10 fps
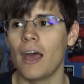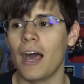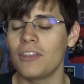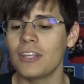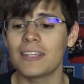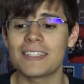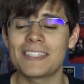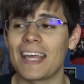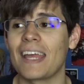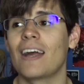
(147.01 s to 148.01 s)
I think this
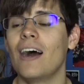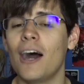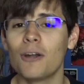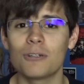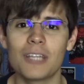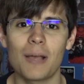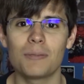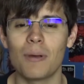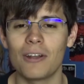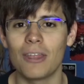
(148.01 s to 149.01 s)
is like 100
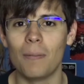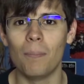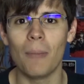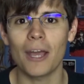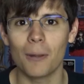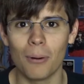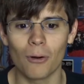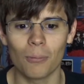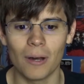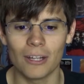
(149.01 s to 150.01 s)
times better than Mega
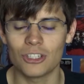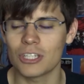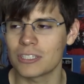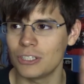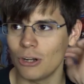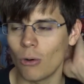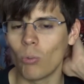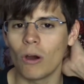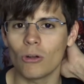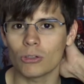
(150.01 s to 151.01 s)
Pokemon. Just,
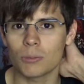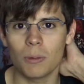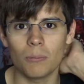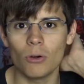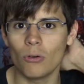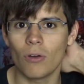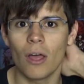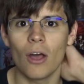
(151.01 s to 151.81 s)
one ultimate move